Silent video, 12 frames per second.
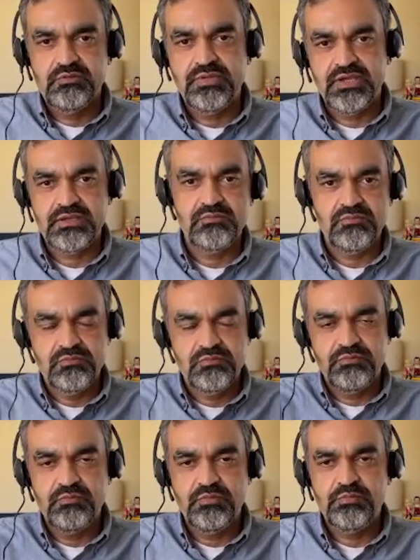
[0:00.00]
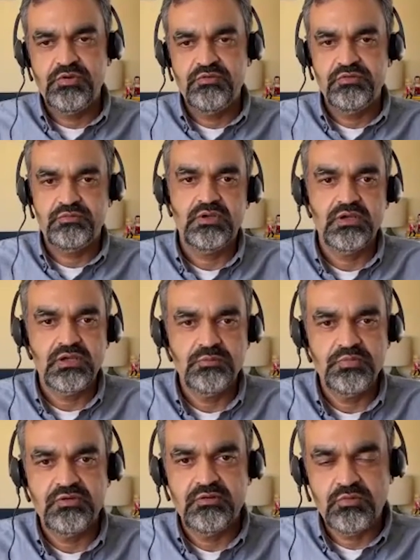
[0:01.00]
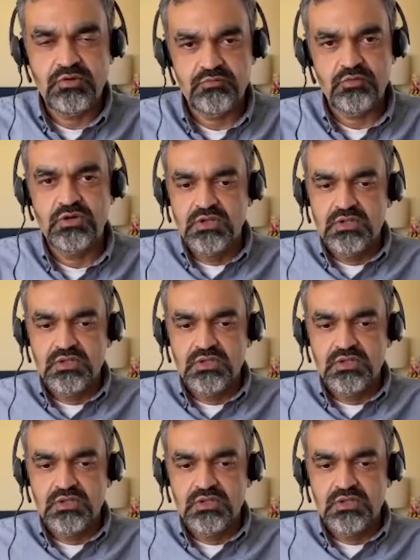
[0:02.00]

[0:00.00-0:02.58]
back in previous companies I worked for.